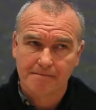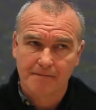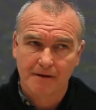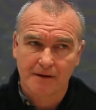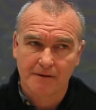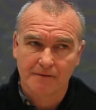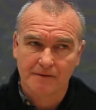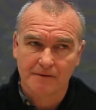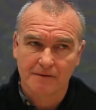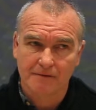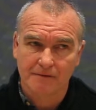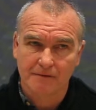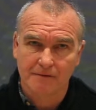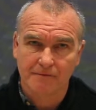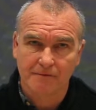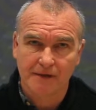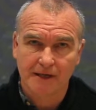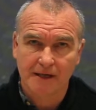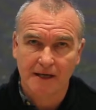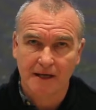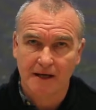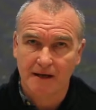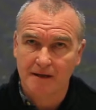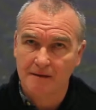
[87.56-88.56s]
sort of
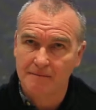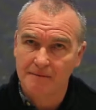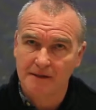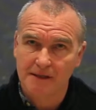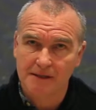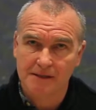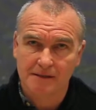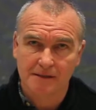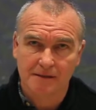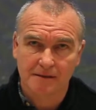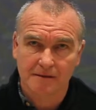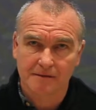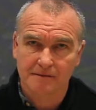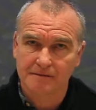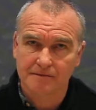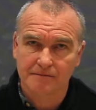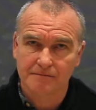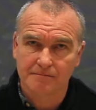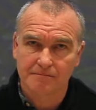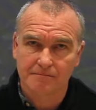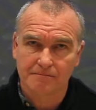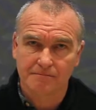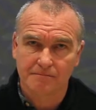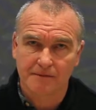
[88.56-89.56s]
recalibration of
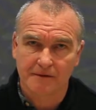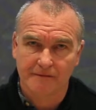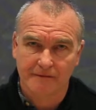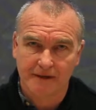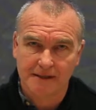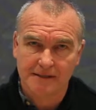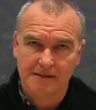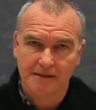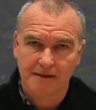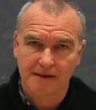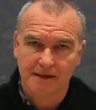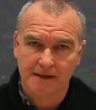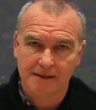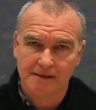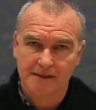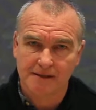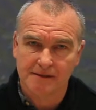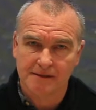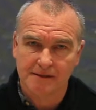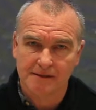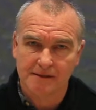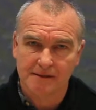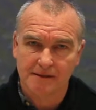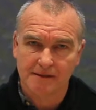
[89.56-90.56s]
professional
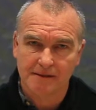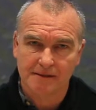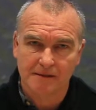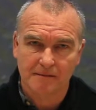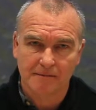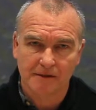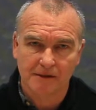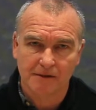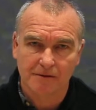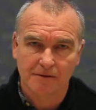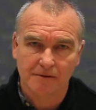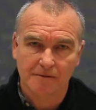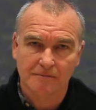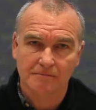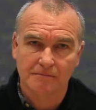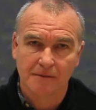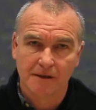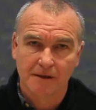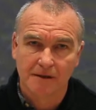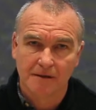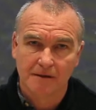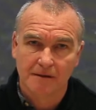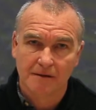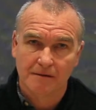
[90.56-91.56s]
identity to become
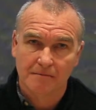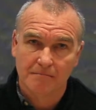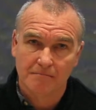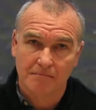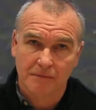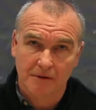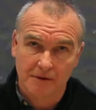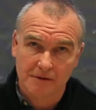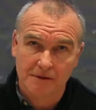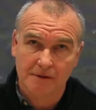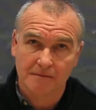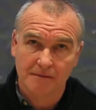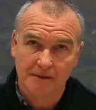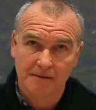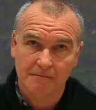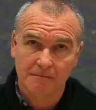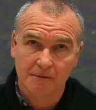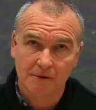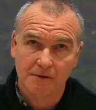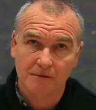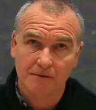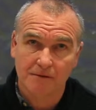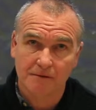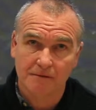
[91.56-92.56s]
possibly
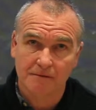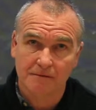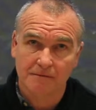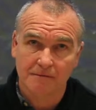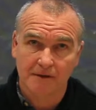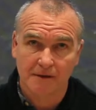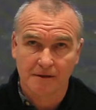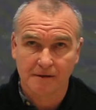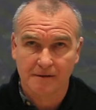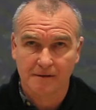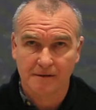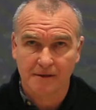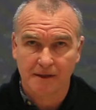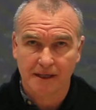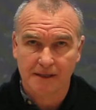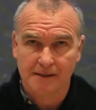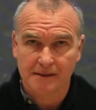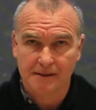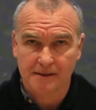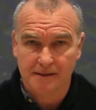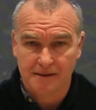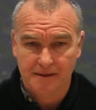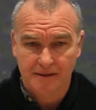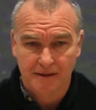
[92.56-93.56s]
more rather than
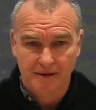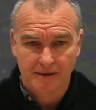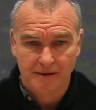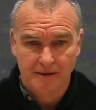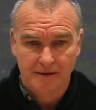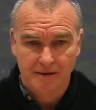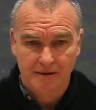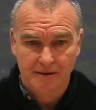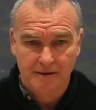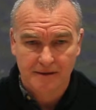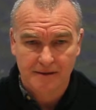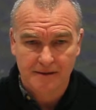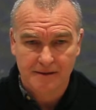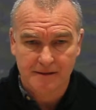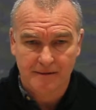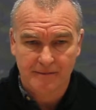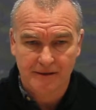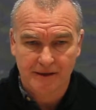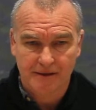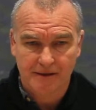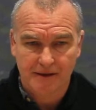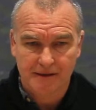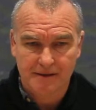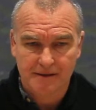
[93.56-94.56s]
less
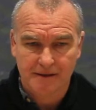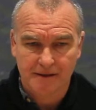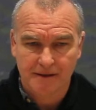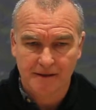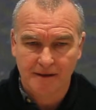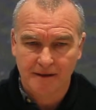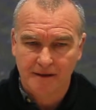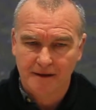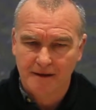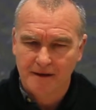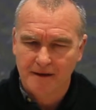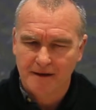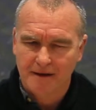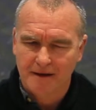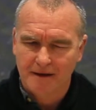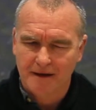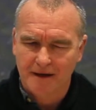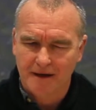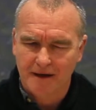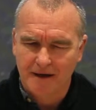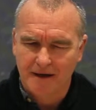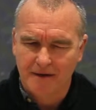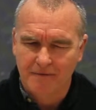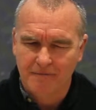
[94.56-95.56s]
democratic.
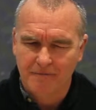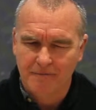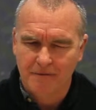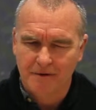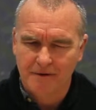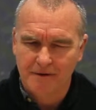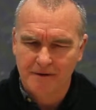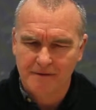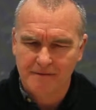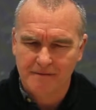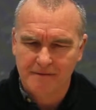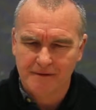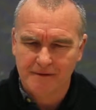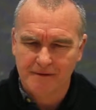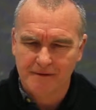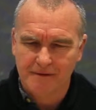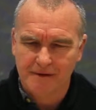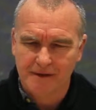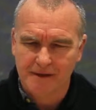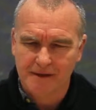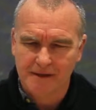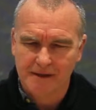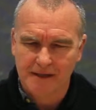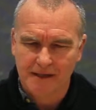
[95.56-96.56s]
And
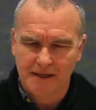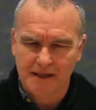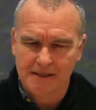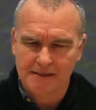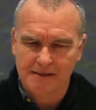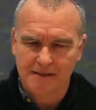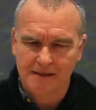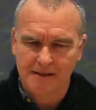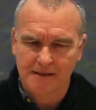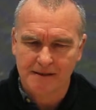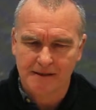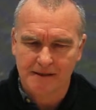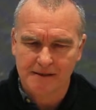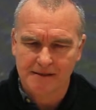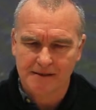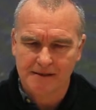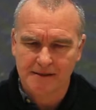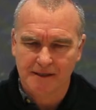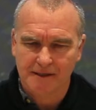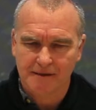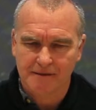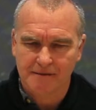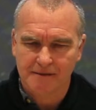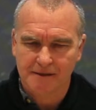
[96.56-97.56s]
I think the last thing I'd like to
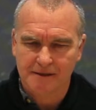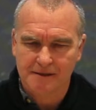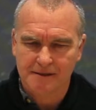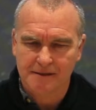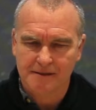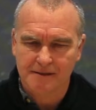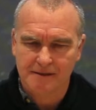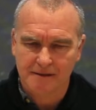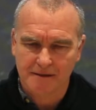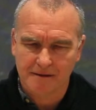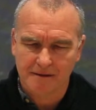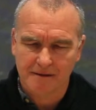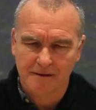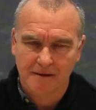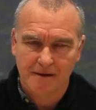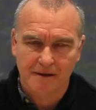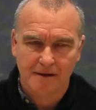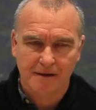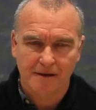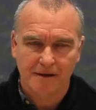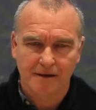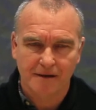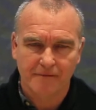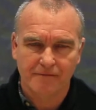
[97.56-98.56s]
say on this is that
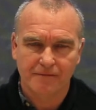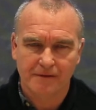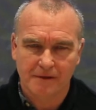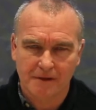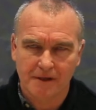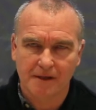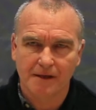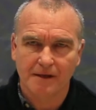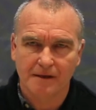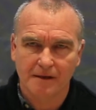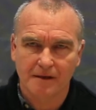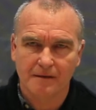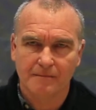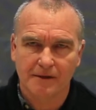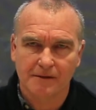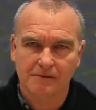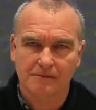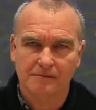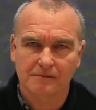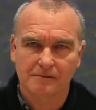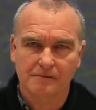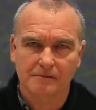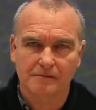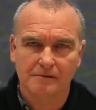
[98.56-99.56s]
if we're thinking
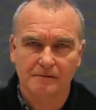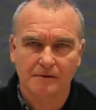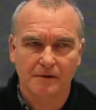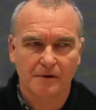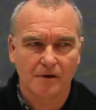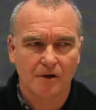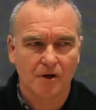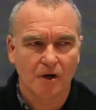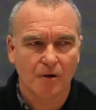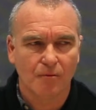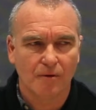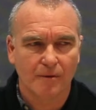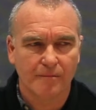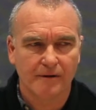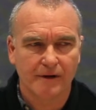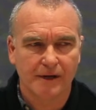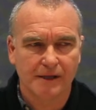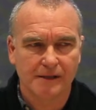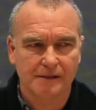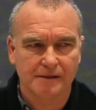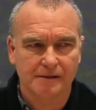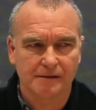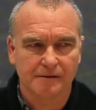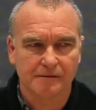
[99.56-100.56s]
about
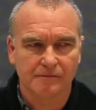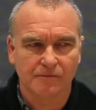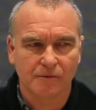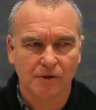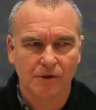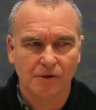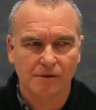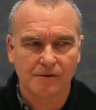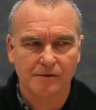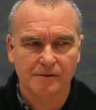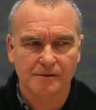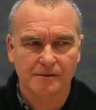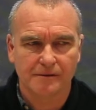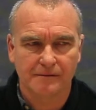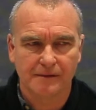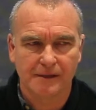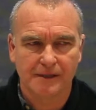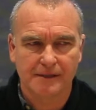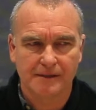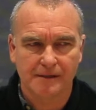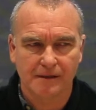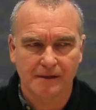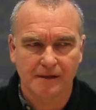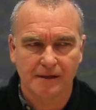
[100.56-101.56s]
cooperation, we also
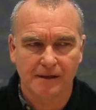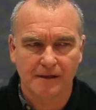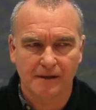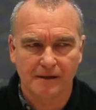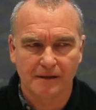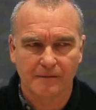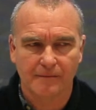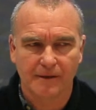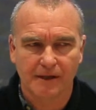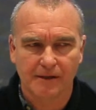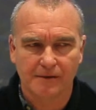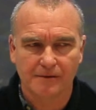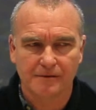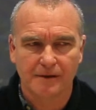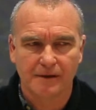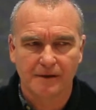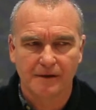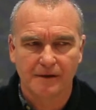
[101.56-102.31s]
need to think about